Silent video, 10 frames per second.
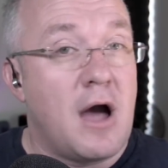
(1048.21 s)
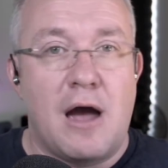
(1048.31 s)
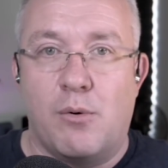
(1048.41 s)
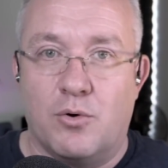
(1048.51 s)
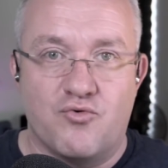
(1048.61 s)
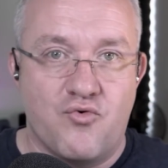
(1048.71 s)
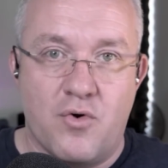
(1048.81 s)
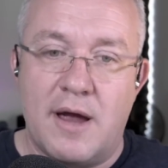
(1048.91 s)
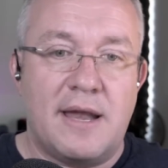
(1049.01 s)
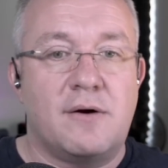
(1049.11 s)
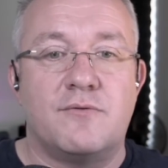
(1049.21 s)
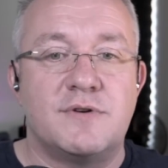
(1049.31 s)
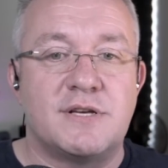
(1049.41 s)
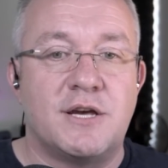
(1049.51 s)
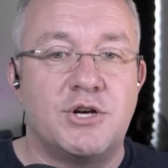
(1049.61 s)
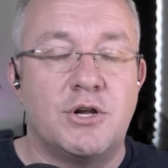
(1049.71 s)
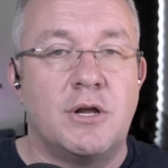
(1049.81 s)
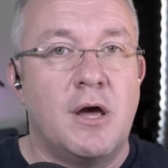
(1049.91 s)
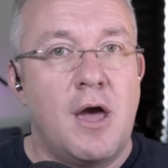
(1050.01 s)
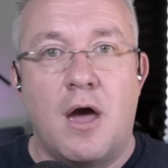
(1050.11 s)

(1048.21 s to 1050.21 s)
I will ride out the recession